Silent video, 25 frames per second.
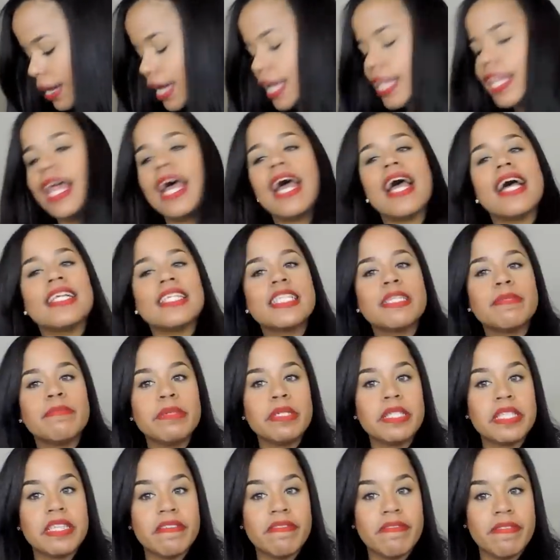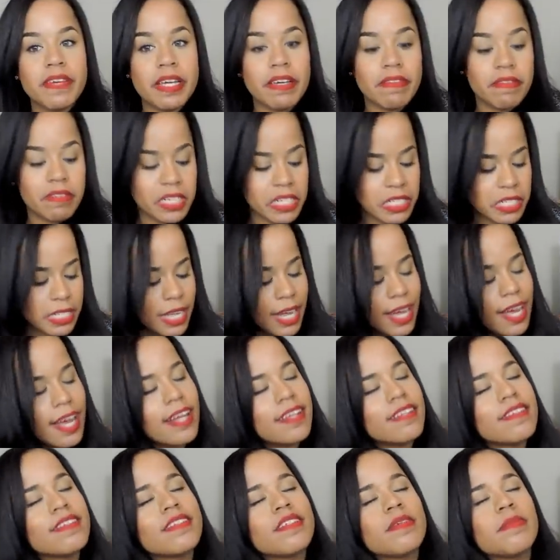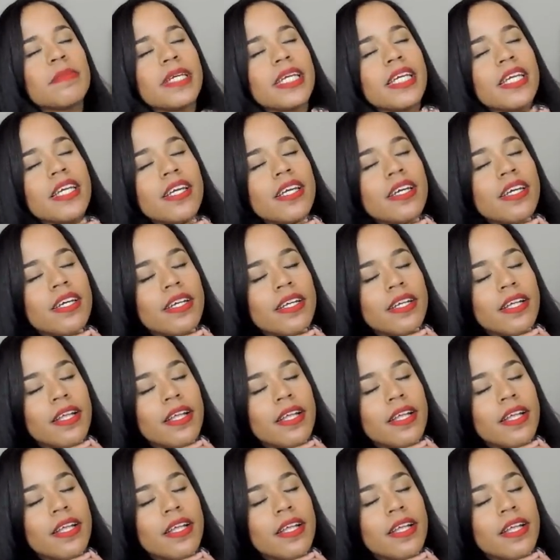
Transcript: My last beauty favorite has to be